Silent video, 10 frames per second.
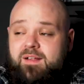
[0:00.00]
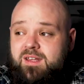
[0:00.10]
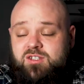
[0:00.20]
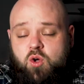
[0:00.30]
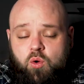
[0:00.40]
And
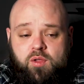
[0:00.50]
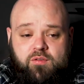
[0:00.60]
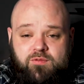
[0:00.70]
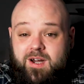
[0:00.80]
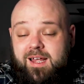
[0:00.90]
there's other
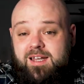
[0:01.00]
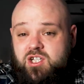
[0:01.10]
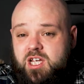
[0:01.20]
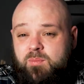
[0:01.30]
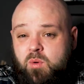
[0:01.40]
really
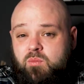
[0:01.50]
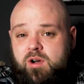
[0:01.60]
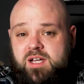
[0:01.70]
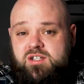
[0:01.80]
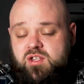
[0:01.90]
cheap
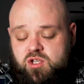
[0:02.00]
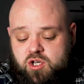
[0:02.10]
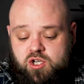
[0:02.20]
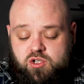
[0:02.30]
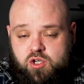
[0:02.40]
upgrades that you
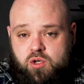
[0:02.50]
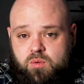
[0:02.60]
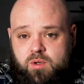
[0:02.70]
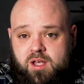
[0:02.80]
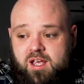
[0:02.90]
can do.